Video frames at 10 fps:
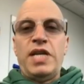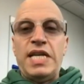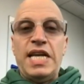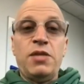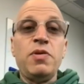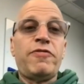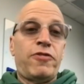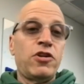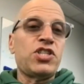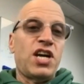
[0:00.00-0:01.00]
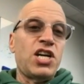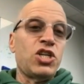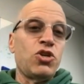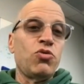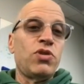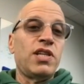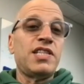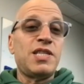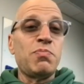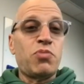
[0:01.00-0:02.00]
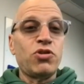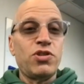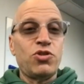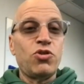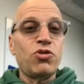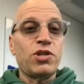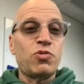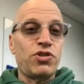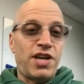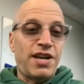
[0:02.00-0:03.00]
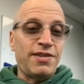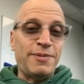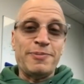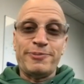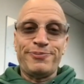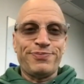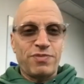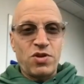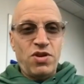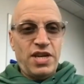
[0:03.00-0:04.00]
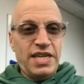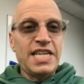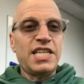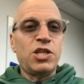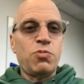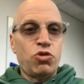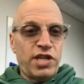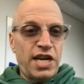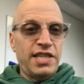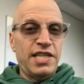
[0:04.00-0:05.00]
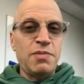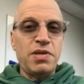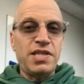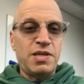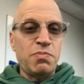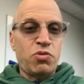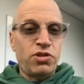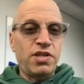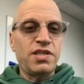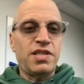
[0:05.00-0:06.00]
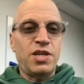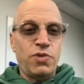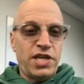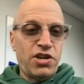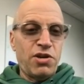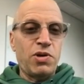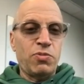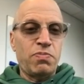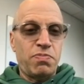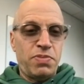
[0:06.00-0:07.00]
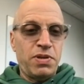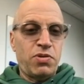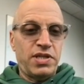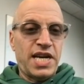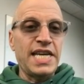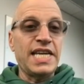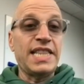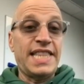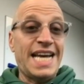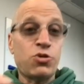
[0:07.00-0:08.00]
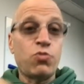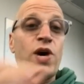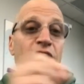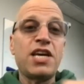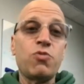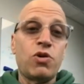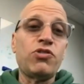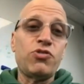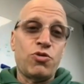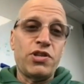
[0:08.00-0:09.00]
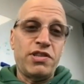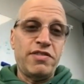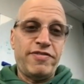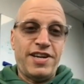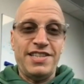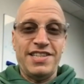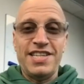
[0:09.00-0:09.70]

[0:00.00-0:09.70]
let me first argue that it's important to look at mortality. Okay, that mortality is important, and we care about people dying, and that's why I want to quantify it.